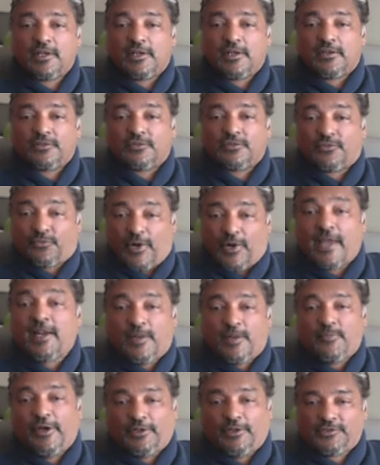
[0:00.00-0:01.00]
to write
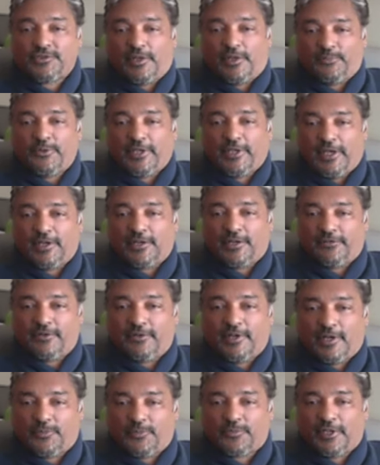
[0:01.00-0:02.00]
about jumping out of an
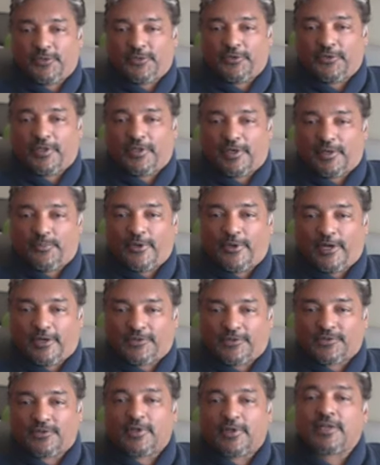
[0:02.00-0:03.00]
airplane without a
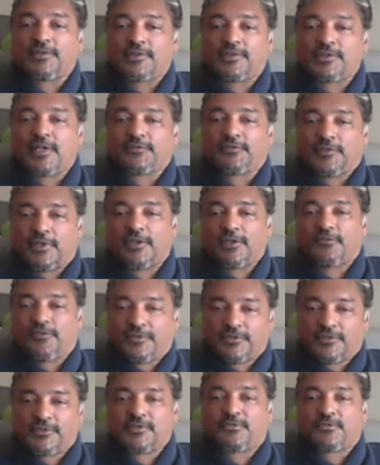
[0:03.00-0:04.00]
parachute. I just have to
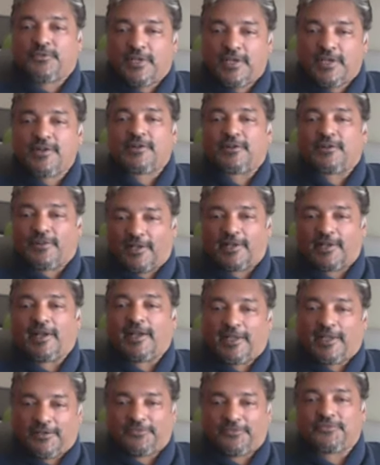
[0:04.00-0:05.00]
convince the reader that I
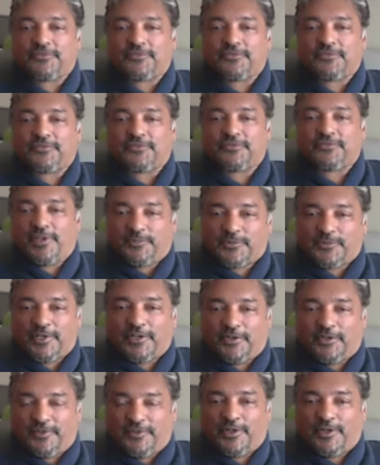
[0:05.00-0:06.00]
have jumped out
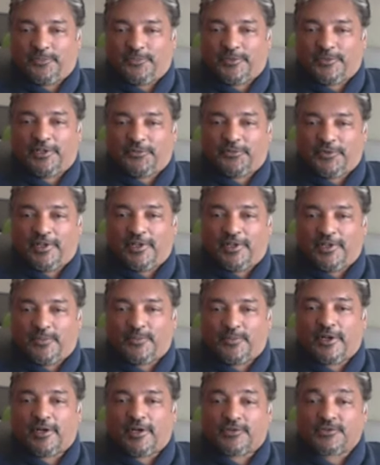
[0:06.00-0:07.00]
of an airplane without a
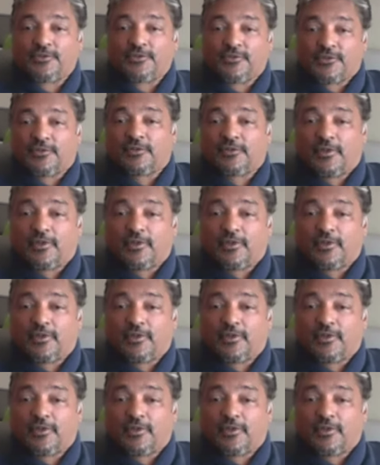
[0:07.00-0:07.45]
parachute so that